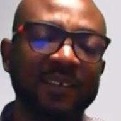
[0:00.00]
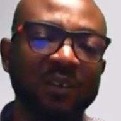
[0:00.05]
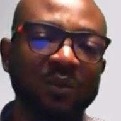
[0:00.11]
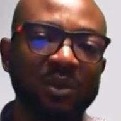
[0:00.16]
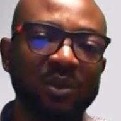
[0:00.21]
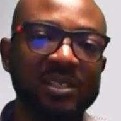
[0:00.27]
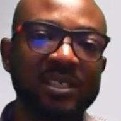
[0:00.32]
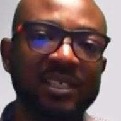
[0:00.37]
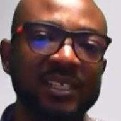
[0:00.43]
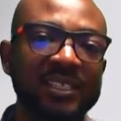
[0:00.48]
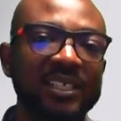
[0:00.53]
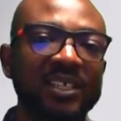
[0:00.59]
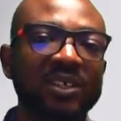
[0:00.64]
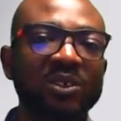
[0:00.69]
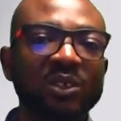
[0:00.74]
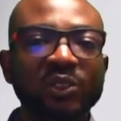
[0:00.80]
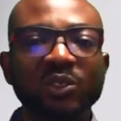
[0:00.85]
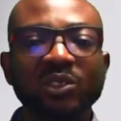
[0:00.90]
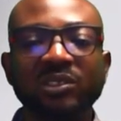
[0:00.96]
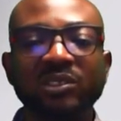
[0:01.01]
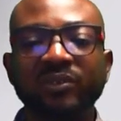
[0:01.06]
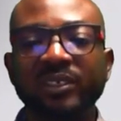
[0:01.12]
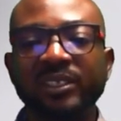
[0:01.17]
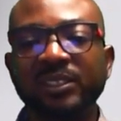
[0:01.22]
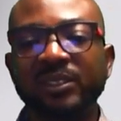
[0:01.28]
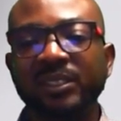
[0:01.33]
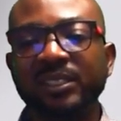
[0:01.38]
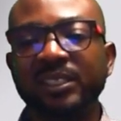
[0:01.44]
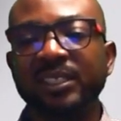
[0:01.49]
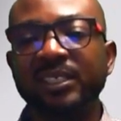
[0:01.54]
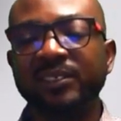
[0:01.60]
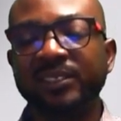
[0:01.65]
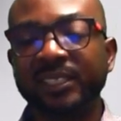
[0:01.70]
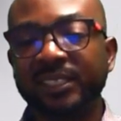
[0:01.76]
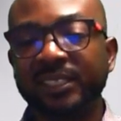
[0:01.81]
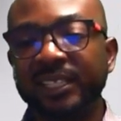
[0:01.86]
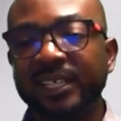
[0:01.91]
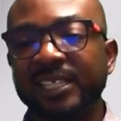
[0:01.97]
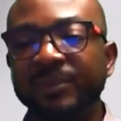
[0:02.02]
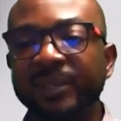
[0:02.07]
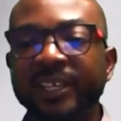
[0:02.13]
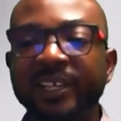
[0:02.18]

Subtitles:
When selecting controls for a study, researchers may